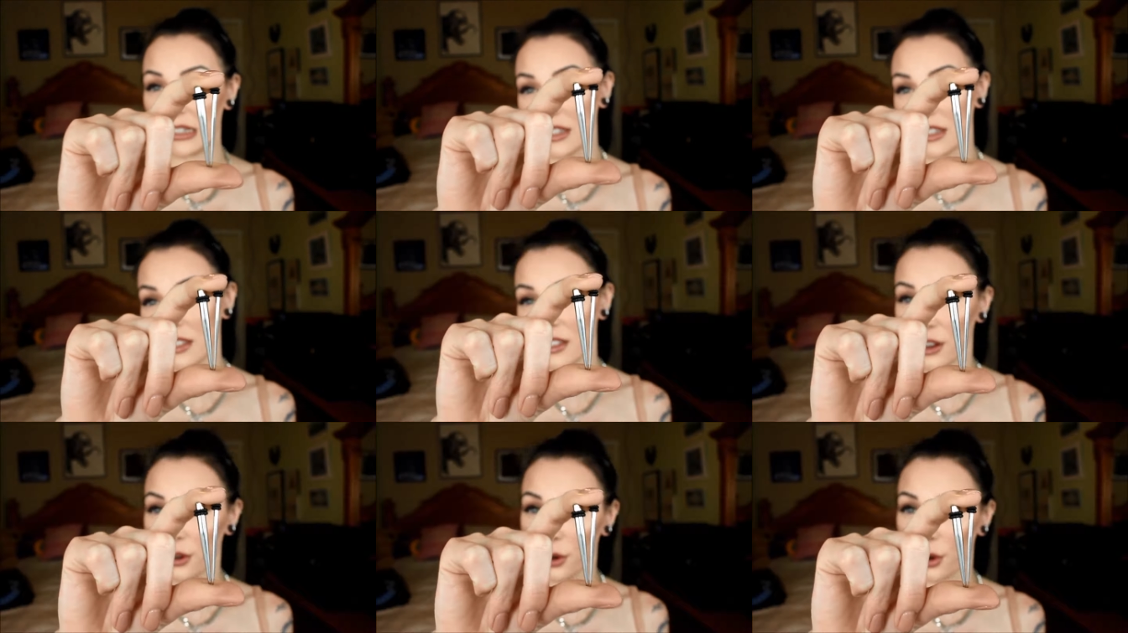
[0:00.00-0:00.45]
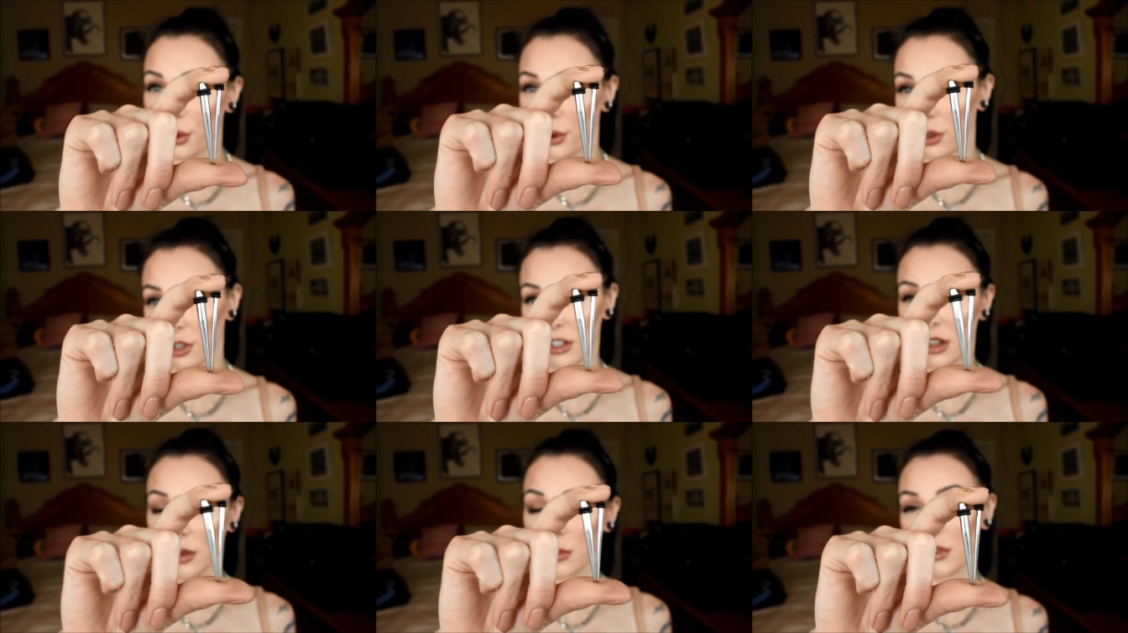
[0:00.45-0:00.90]
zero
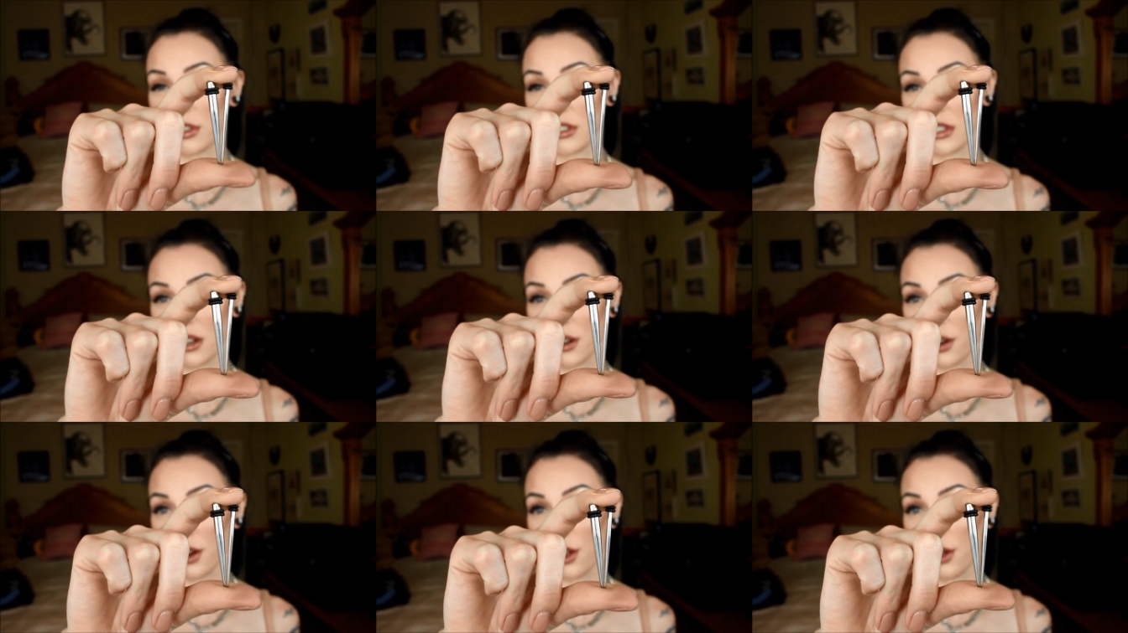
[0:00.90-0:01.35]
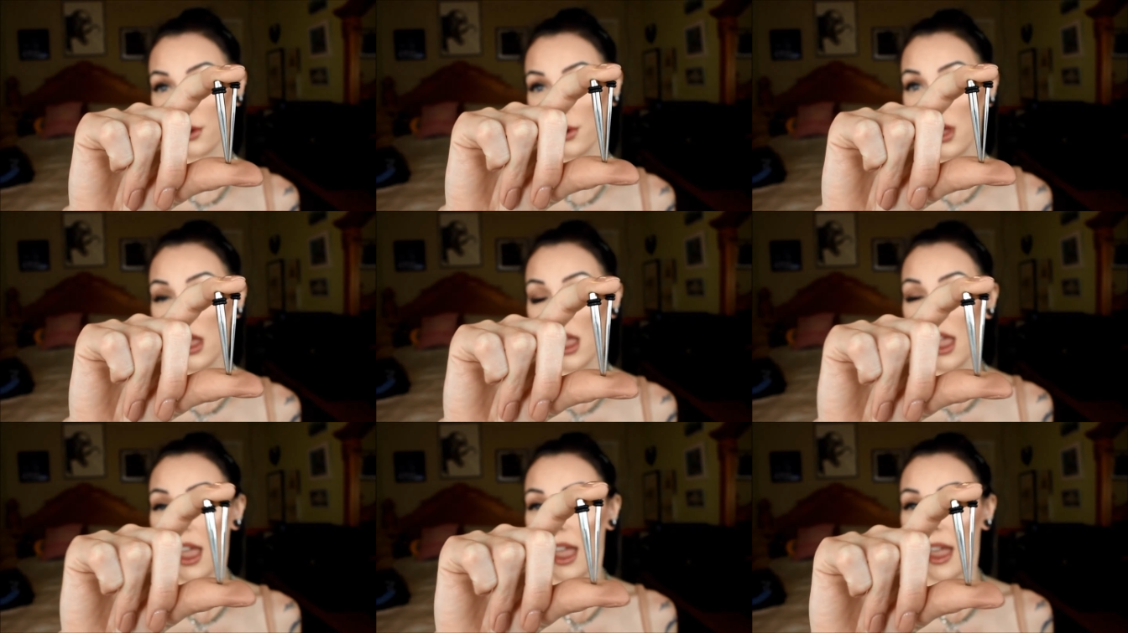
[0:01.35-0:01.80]
or double
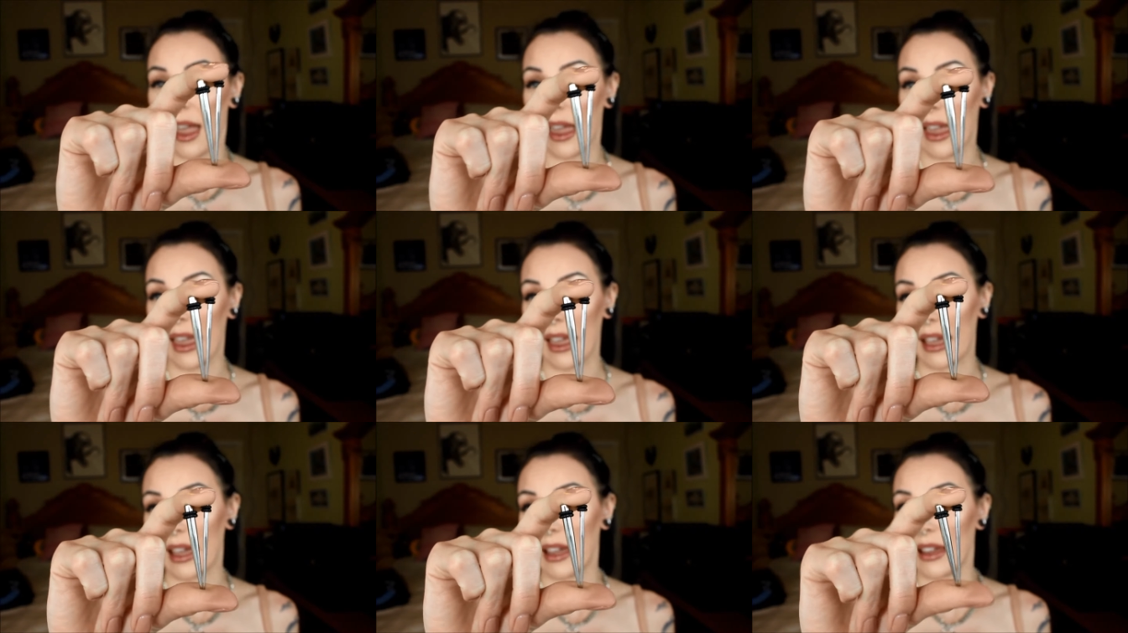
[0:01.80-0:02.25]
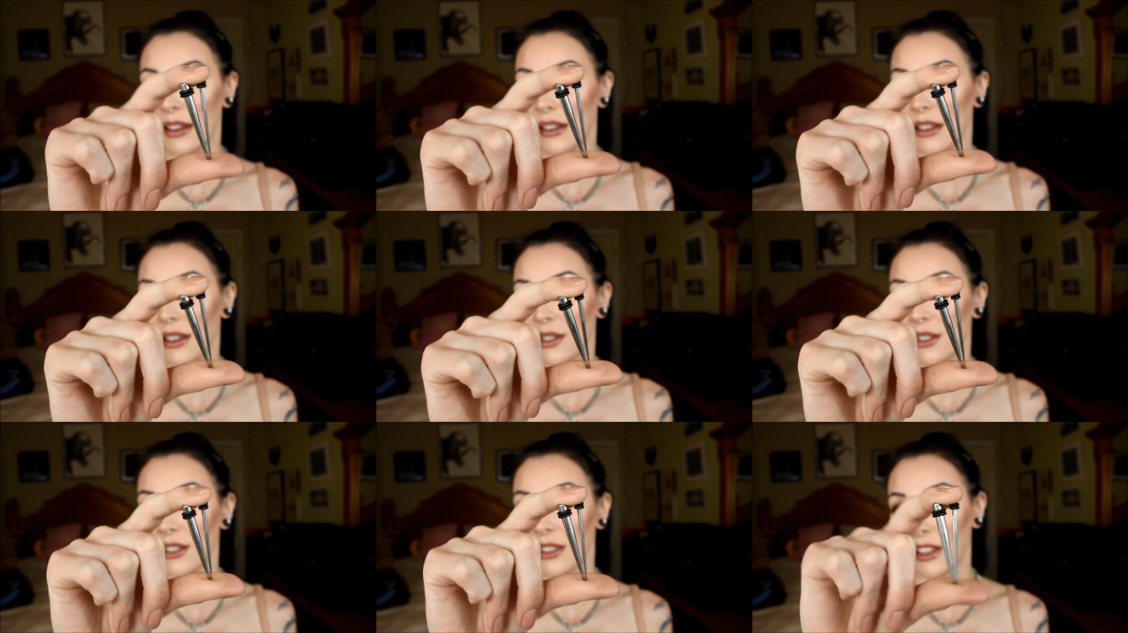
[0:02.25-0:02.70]
zero
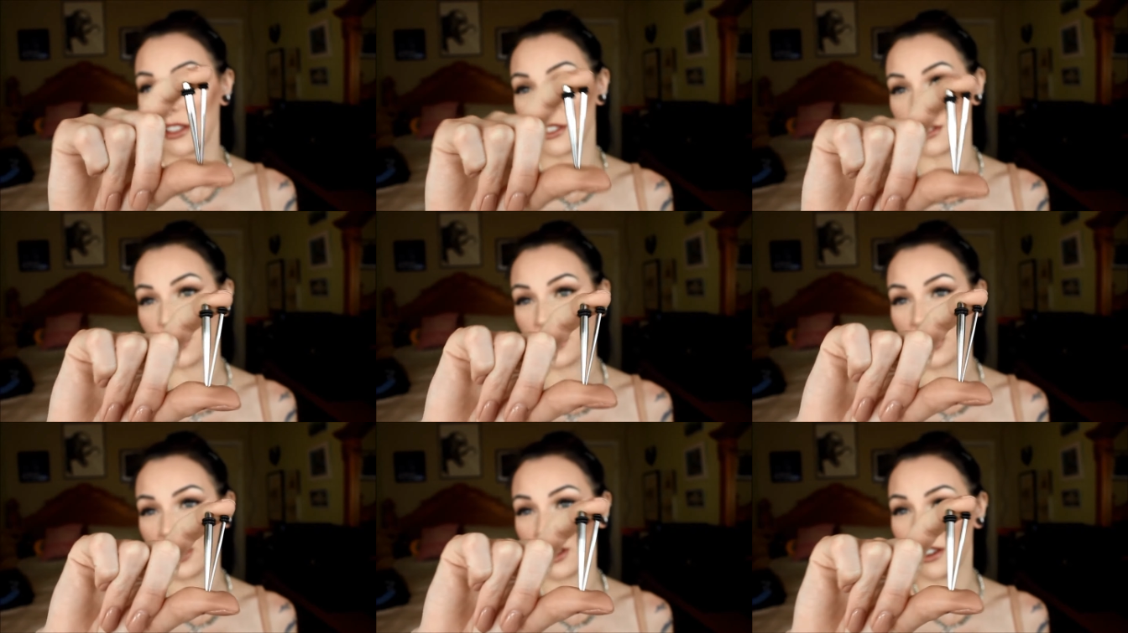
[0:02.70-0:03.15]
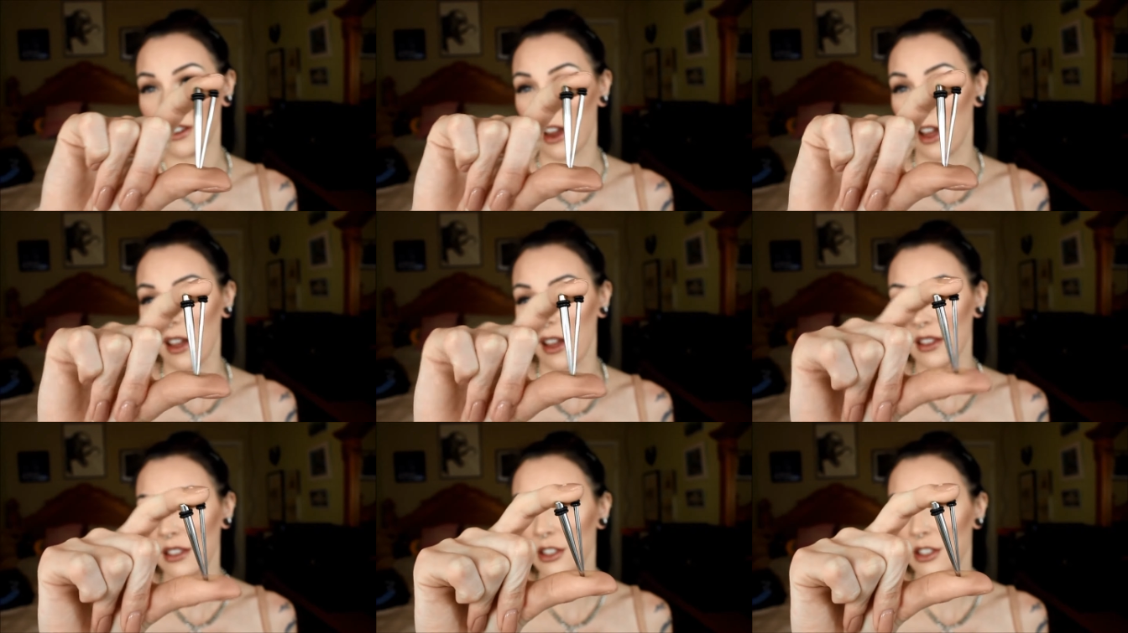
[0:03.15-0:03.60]
and that's really
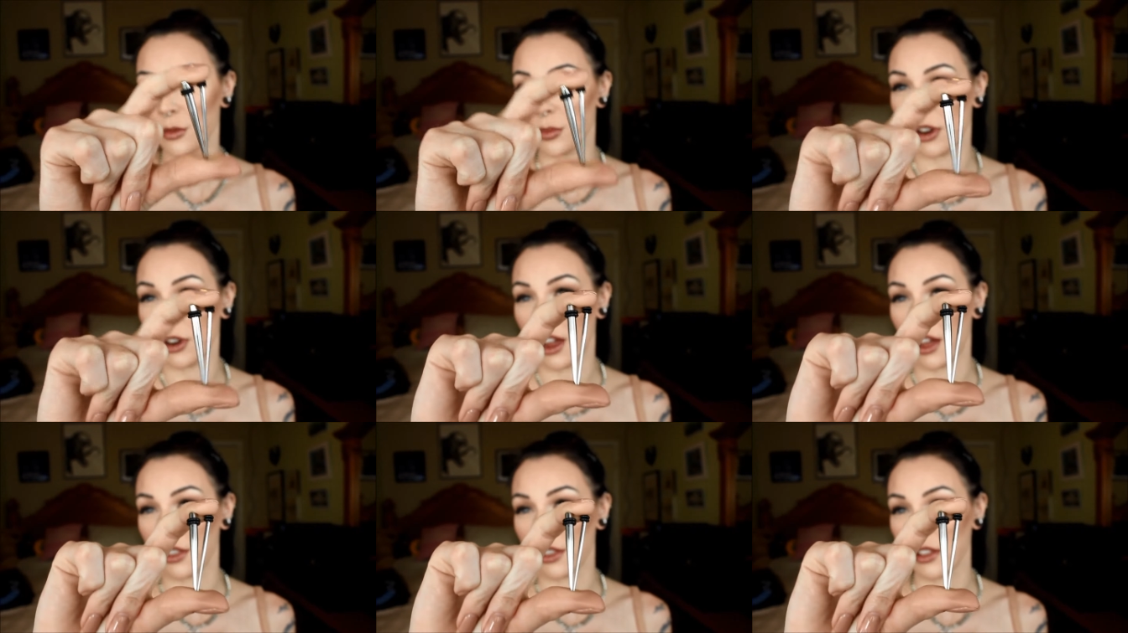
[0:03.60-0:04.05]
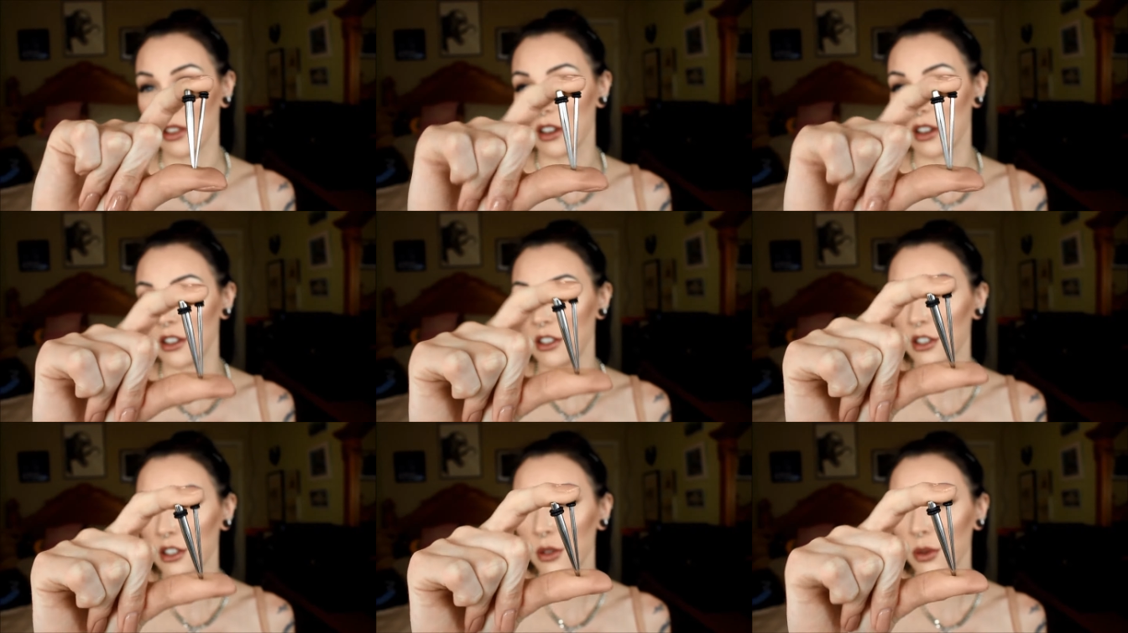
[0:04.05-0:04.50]
not super healthy
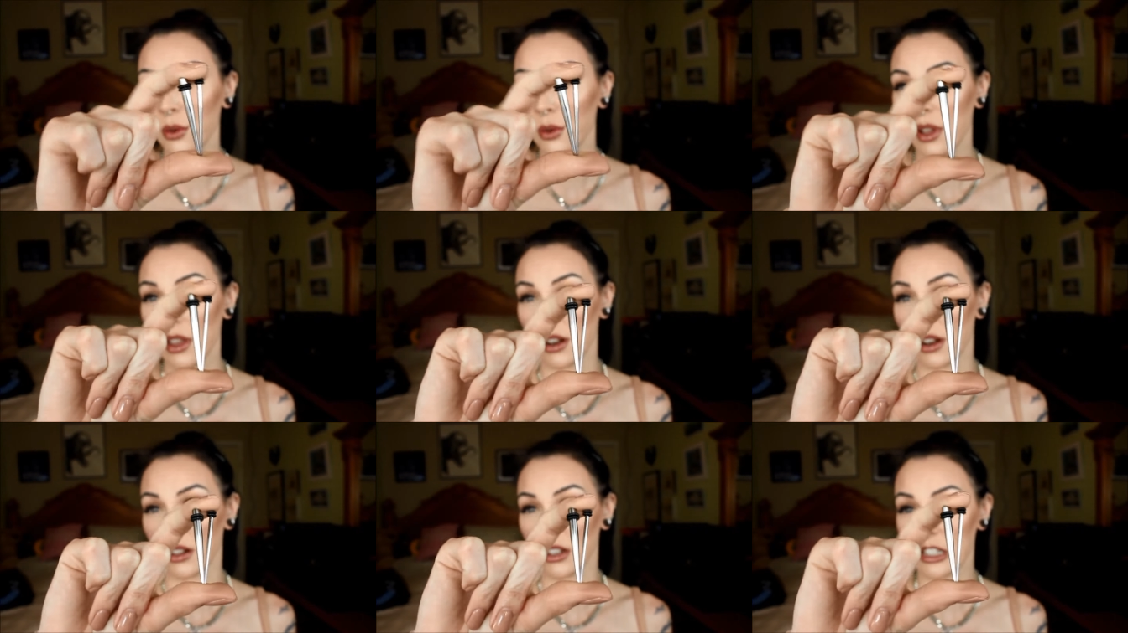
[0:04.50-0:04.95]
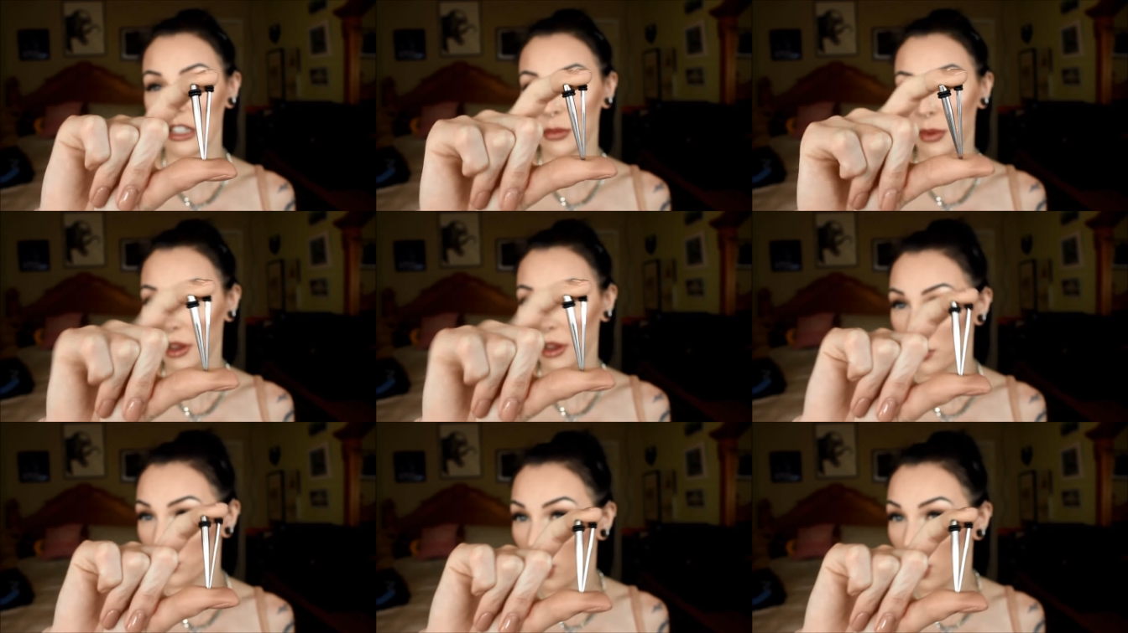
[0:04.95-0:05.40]
to do and I'll
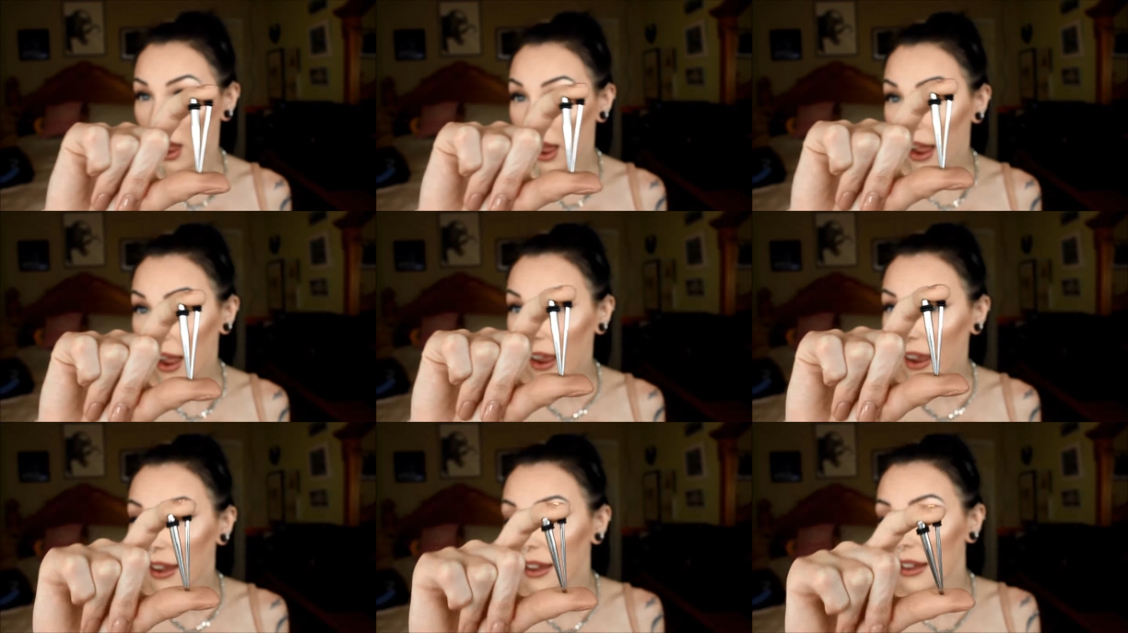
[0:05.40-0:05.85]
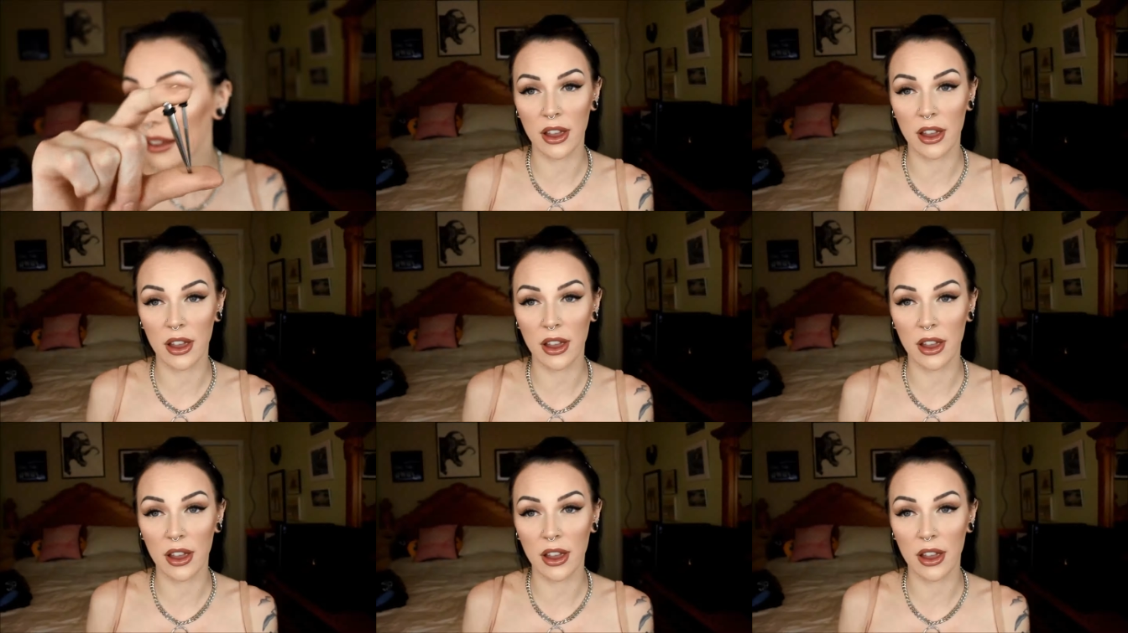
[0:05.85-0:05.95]
explain why.